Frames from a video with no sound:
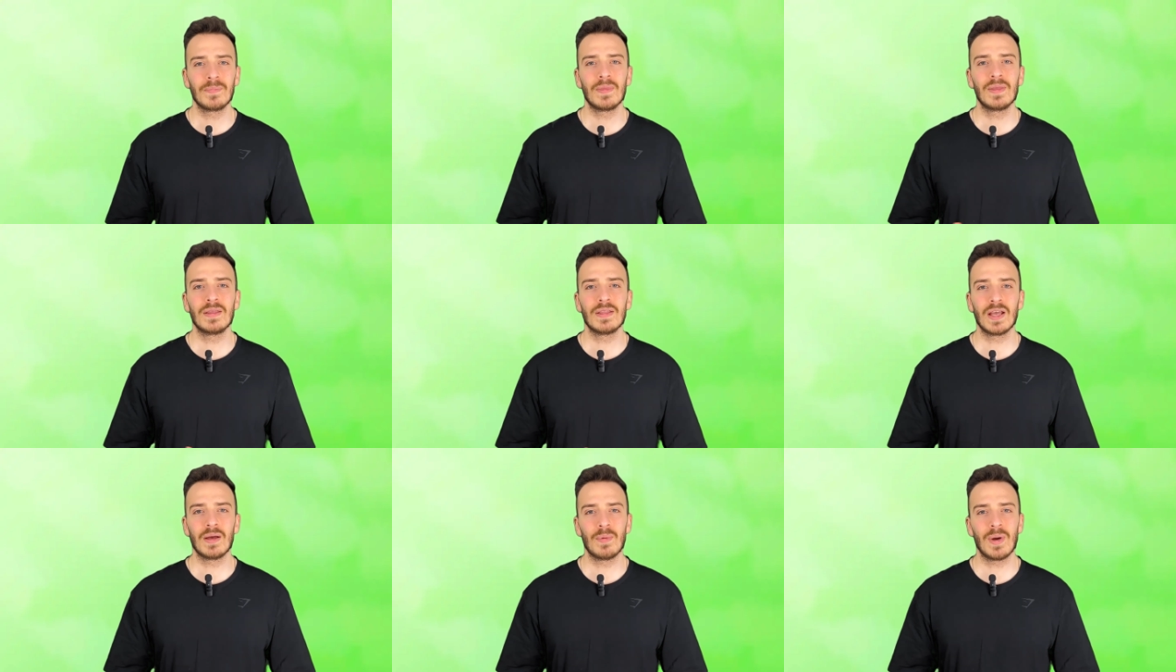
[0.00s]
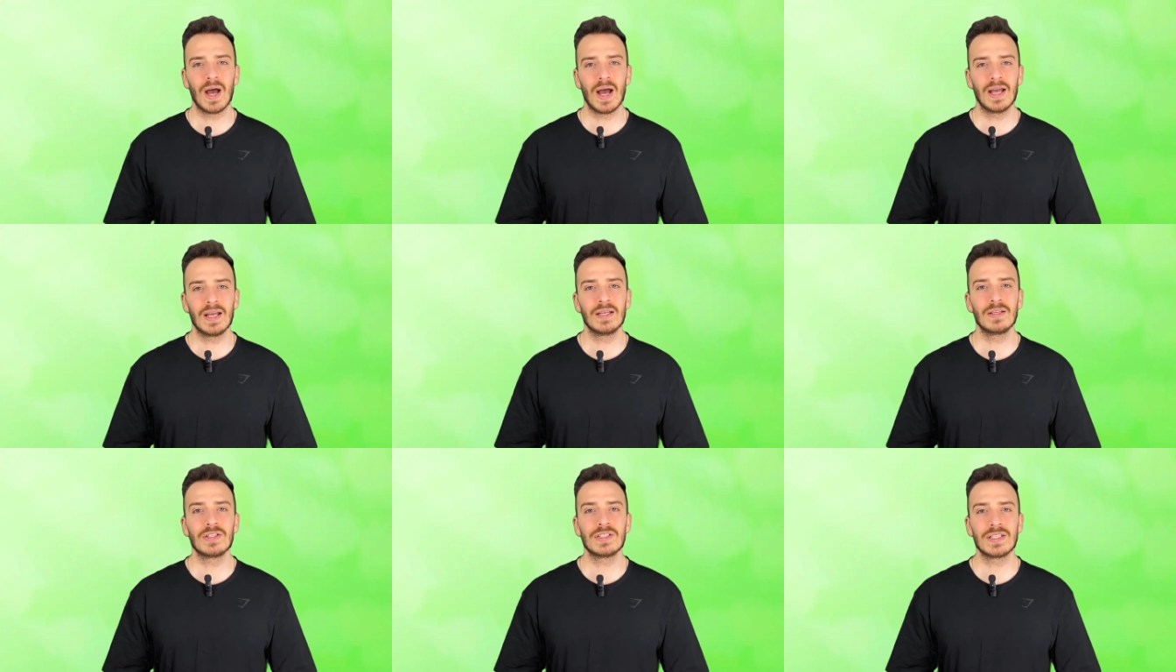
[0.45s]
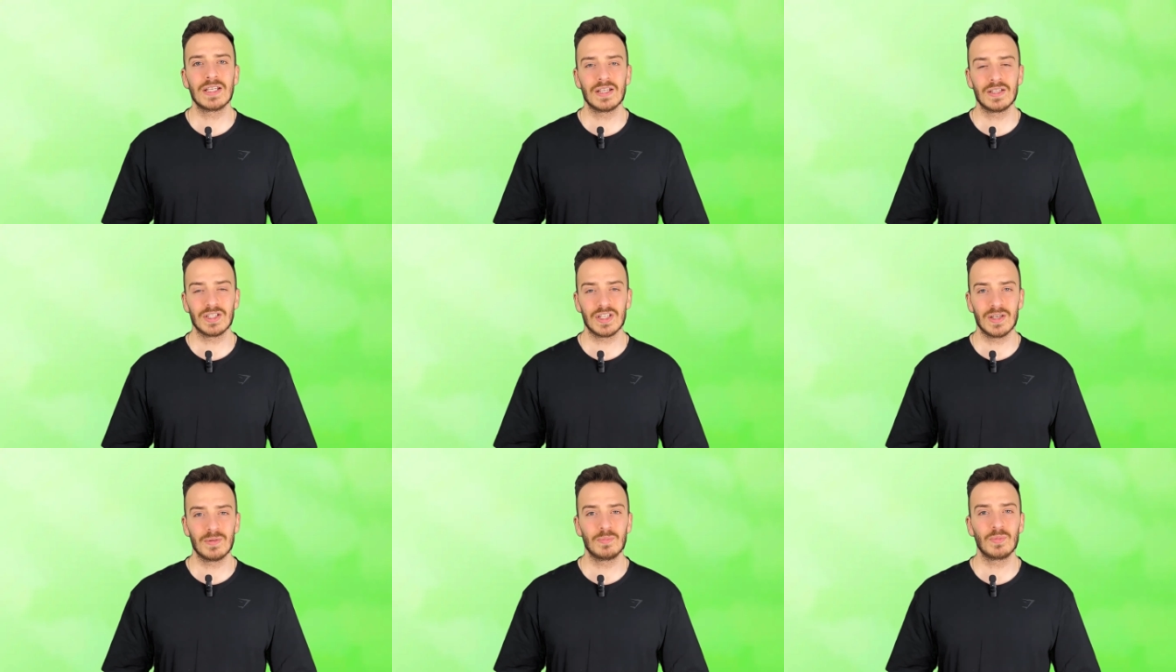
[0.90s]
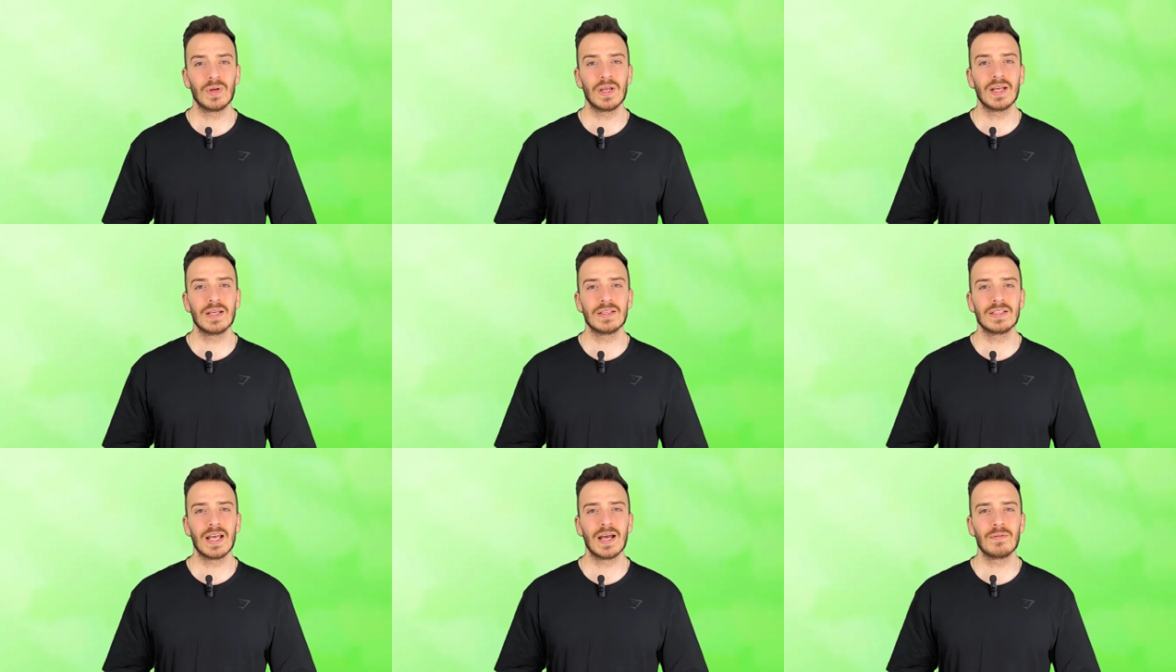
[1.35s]
Some high-end skincare
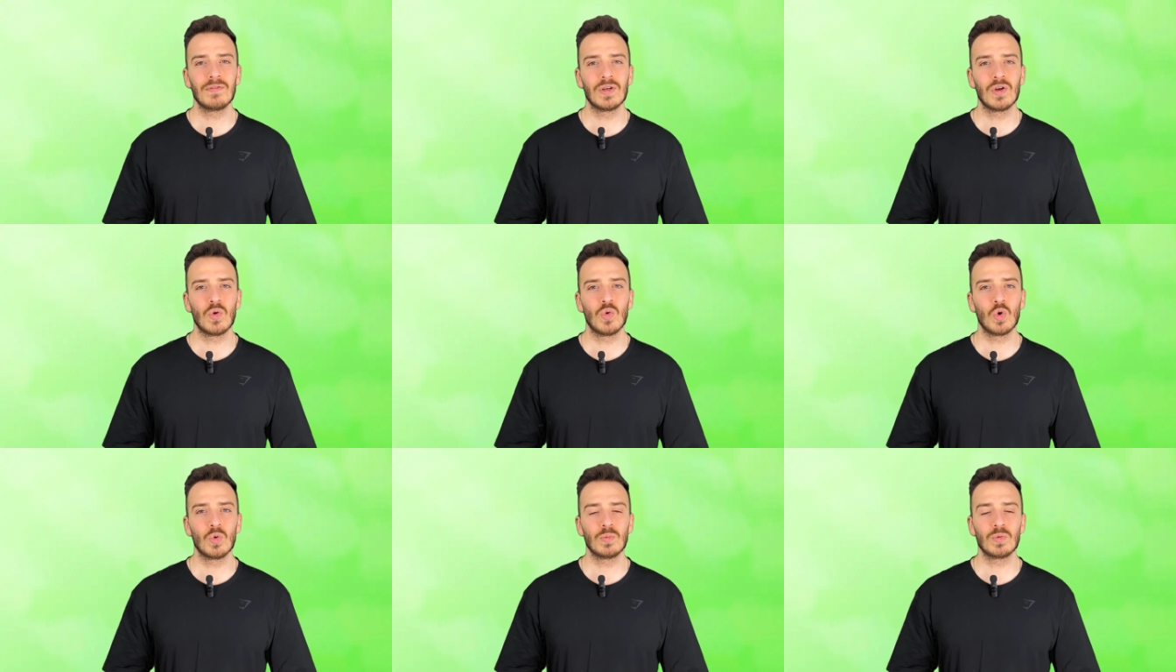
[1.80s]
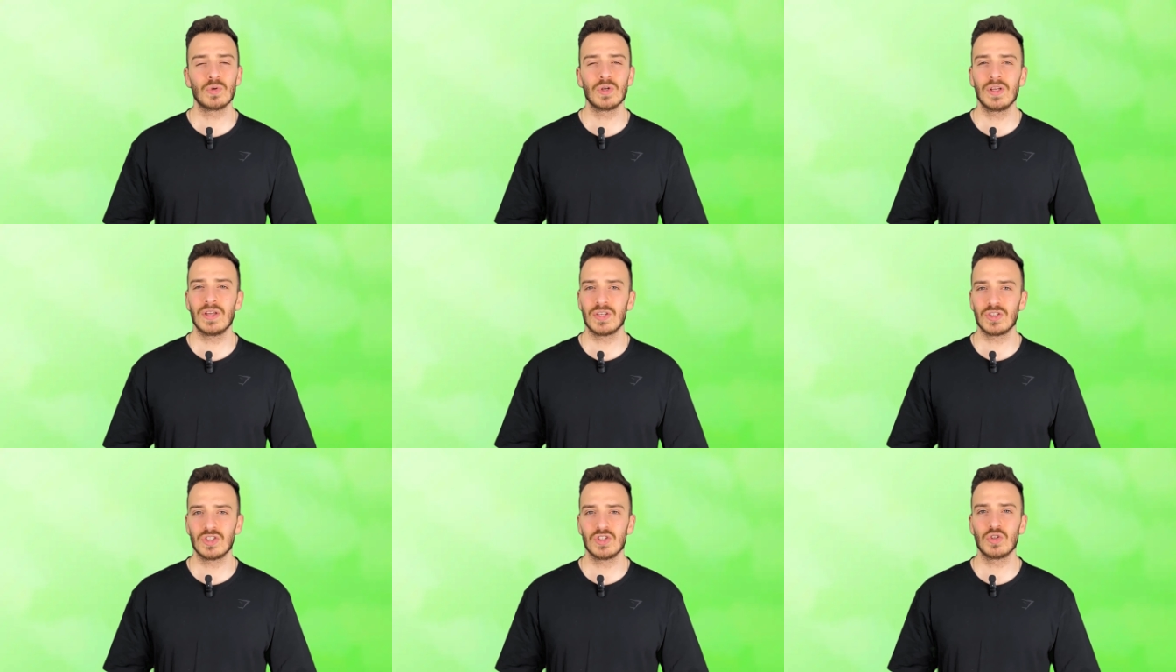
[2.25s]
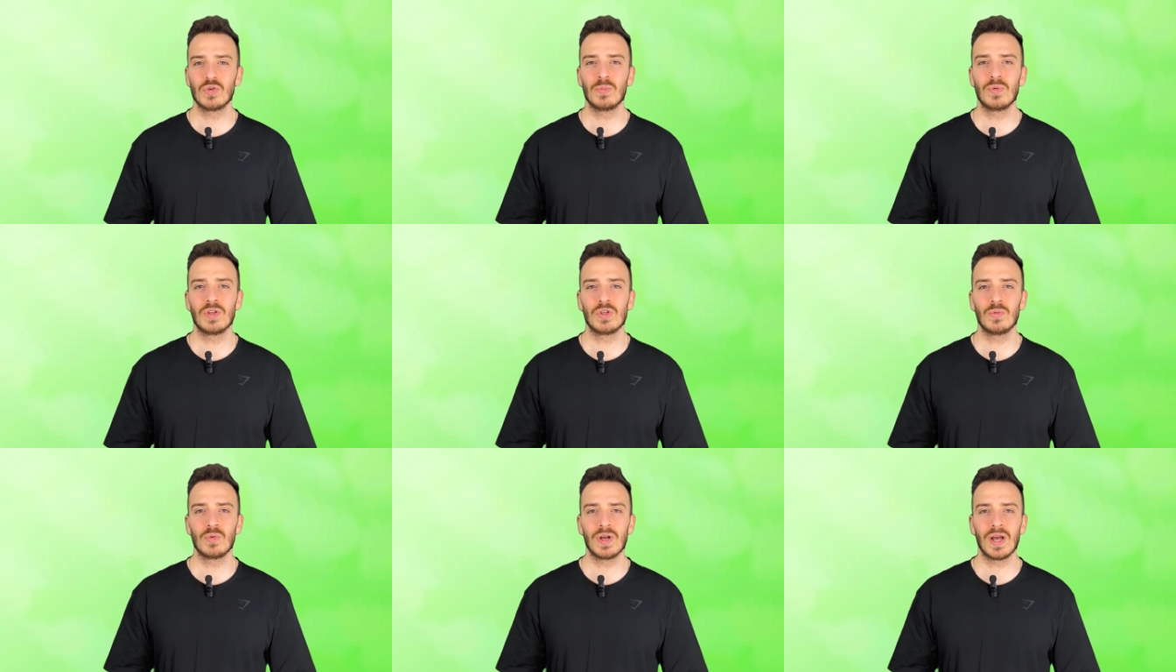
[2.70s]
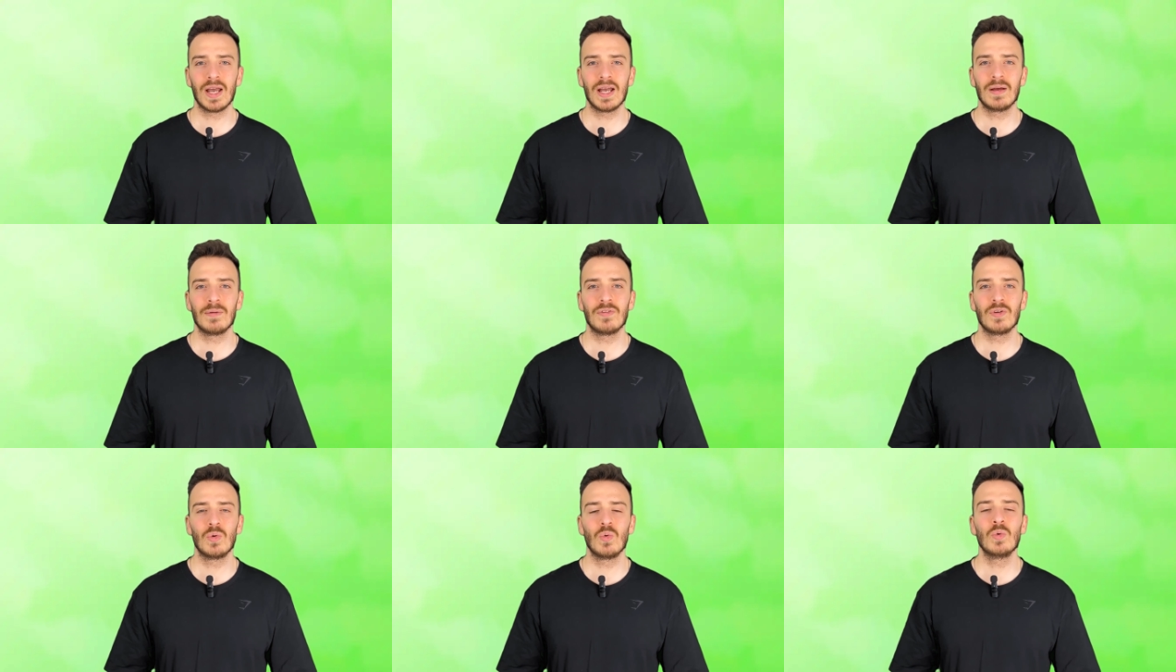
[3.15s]
brands have incorporated human-derived